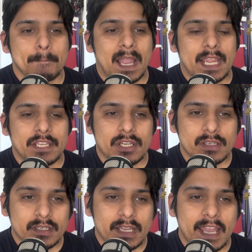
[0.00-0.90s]
I
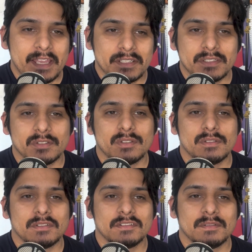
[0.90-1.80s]
couldn't
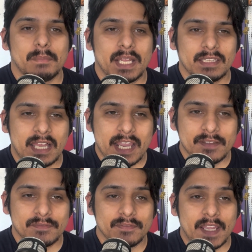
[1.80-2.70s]
handle my
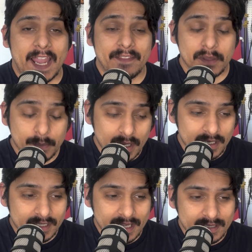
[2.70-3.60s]
life and the
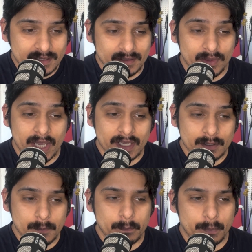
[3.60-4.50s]
podcast
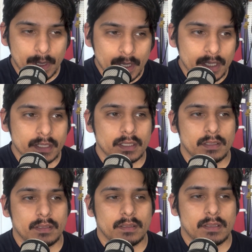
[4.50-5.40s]
then, but
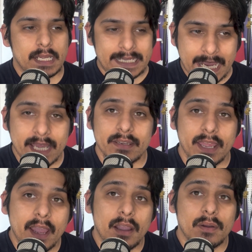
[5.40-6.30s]
I can
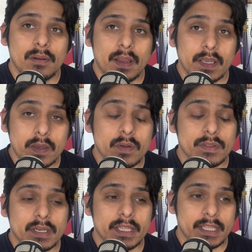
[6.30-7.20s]
now. I know
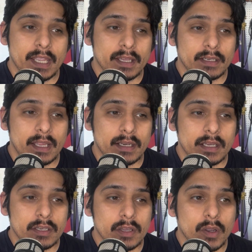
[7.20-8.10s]
that I can, and I
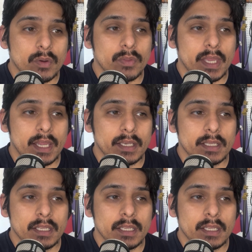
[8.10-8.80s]
know that